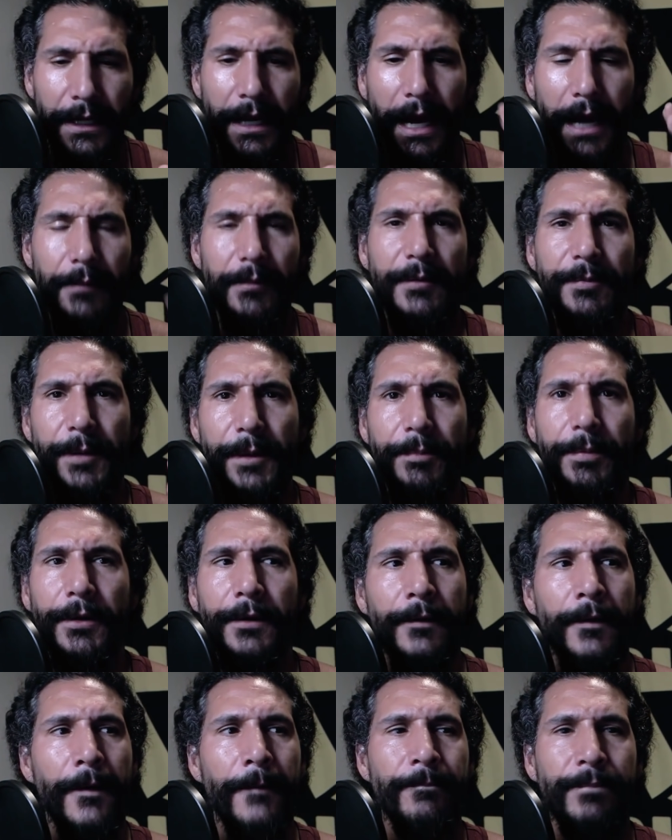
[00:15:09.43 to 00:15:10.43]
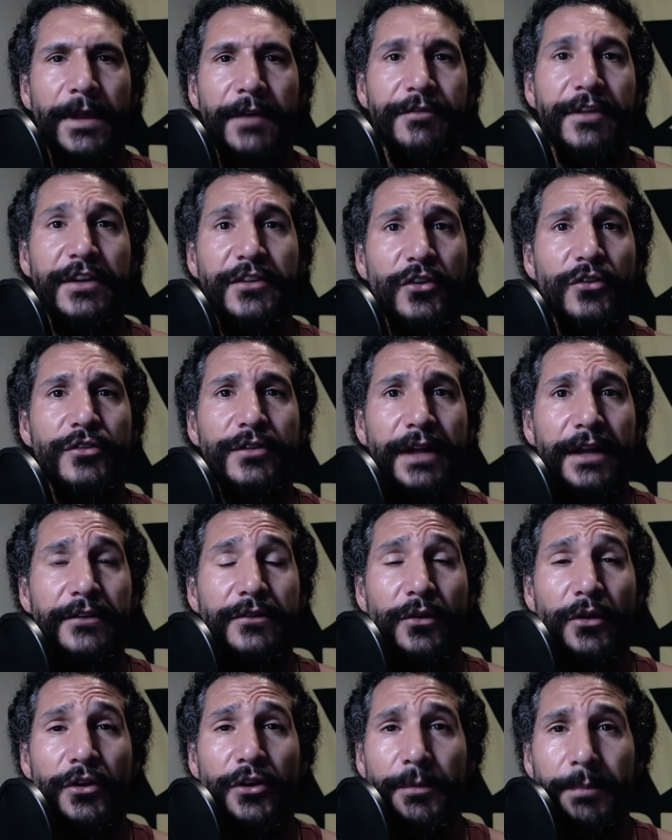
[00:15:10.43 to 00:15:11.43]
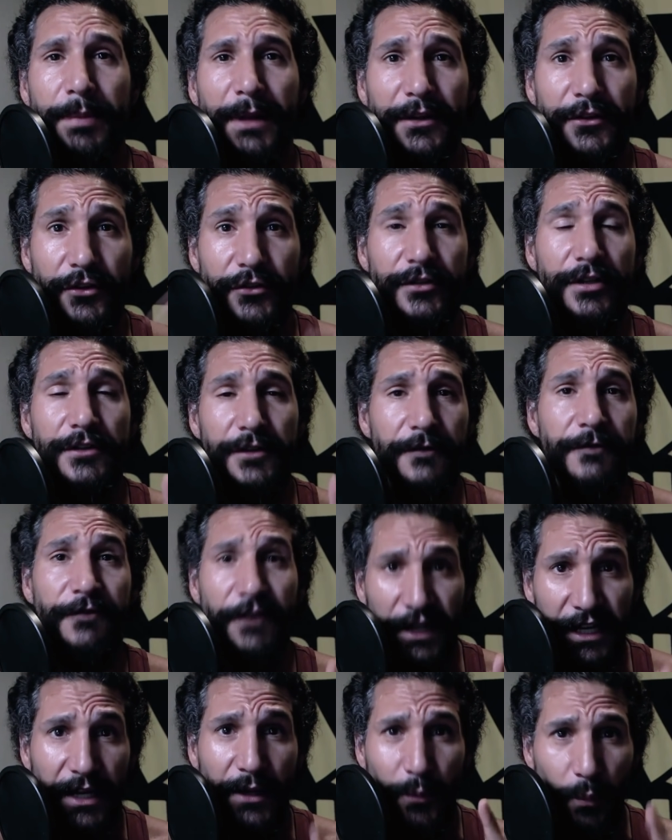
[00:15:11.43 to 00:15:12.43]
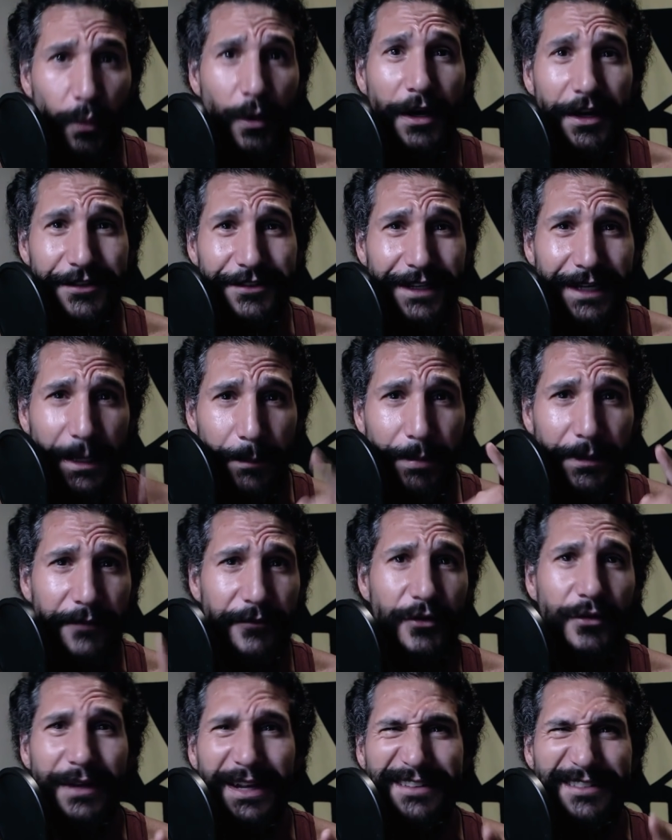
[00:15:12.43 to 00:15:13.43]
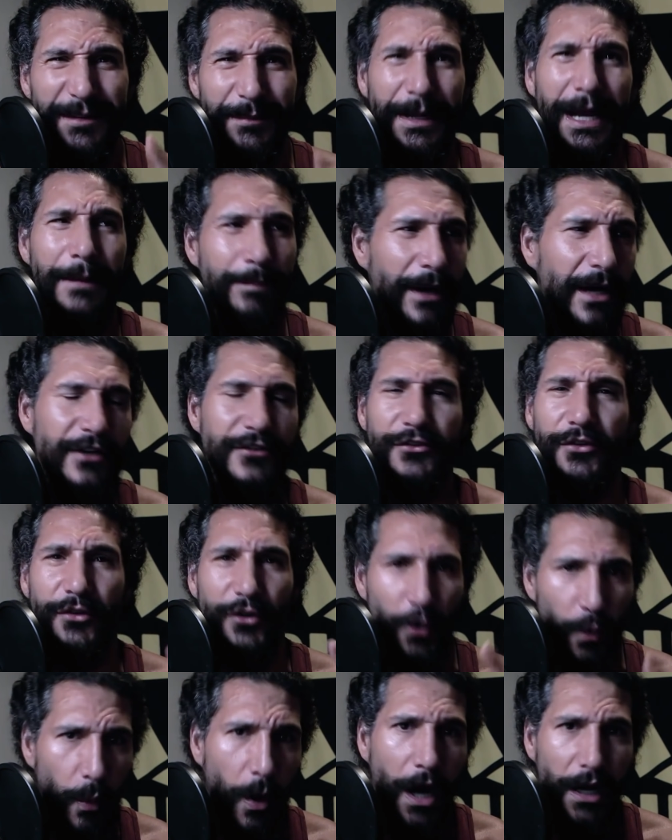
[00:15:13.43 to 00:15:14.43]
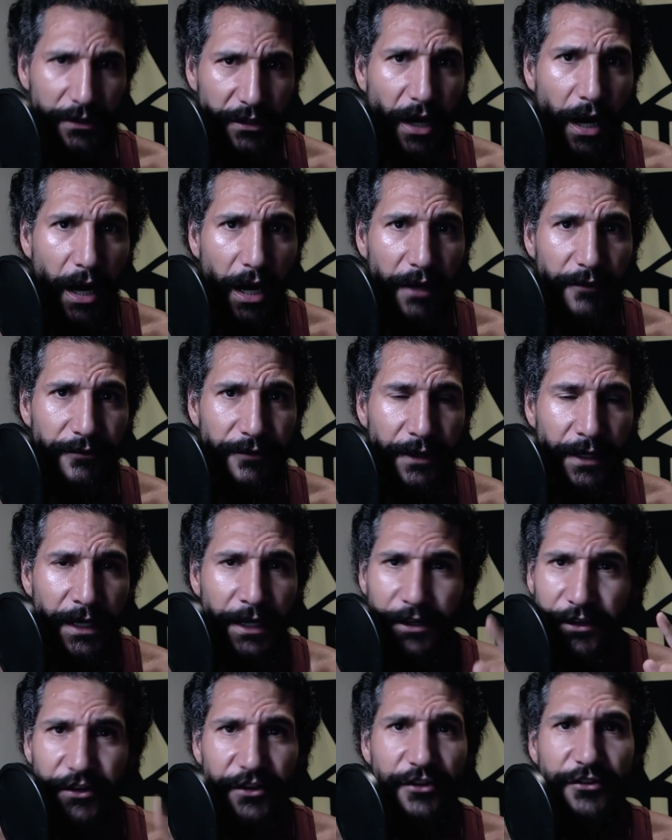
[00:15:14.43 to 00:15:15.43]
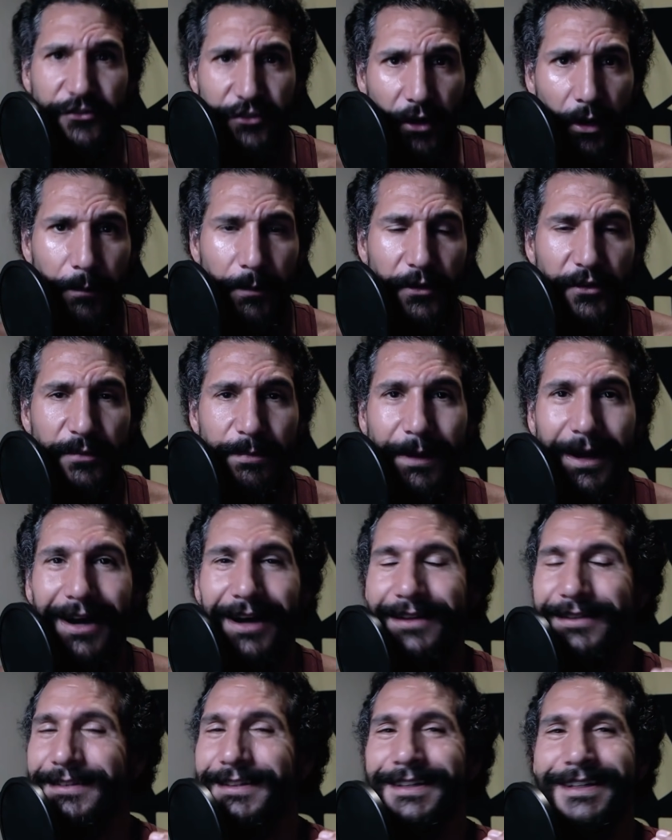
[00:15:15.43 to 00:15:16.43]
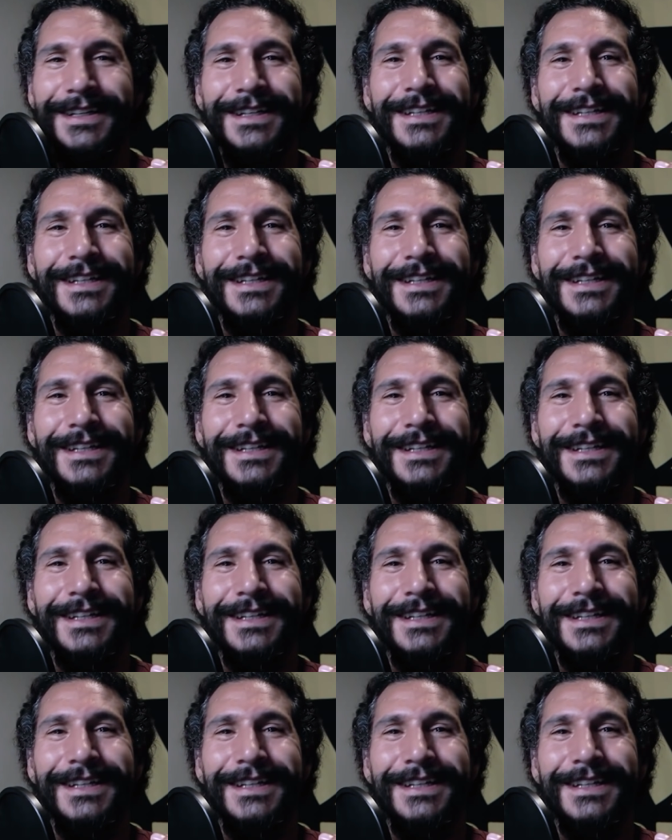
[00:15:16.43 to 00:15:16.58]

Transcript: How many people, if they told you that story, you'd be like, you're such a fucking wuss. I can't believe you let some guy punch you and you walked off. You didn't show him who's boss.